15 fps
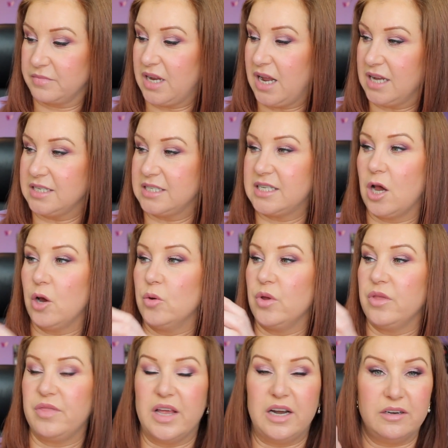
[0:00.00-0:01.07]
And so
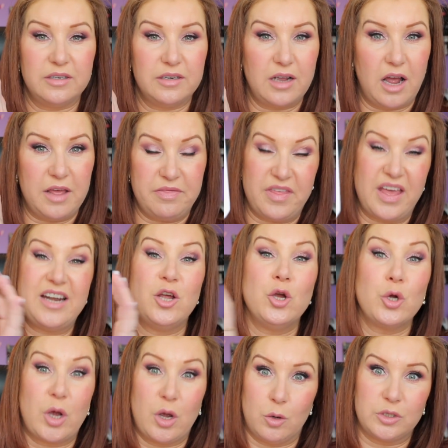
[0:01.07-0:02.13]
there, and then
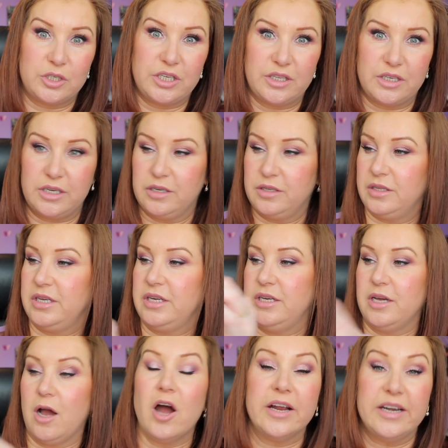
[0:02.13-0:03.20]
hook it onto
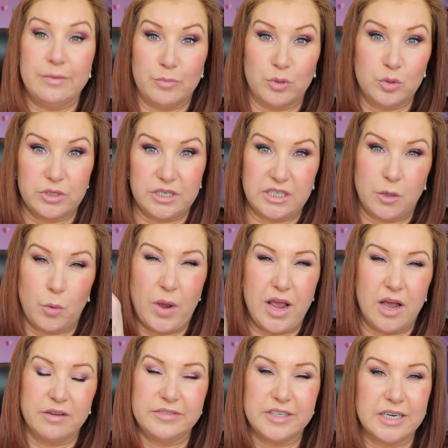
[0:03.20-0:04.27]
the ironing board is the way
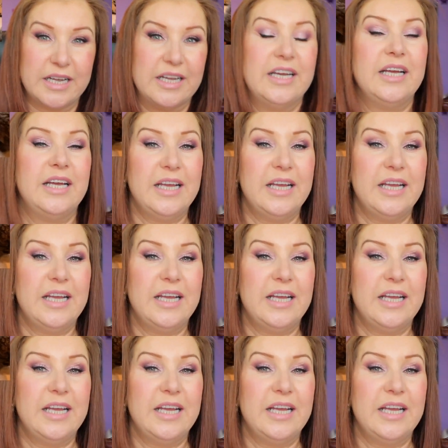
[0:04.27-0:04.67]
I've done it.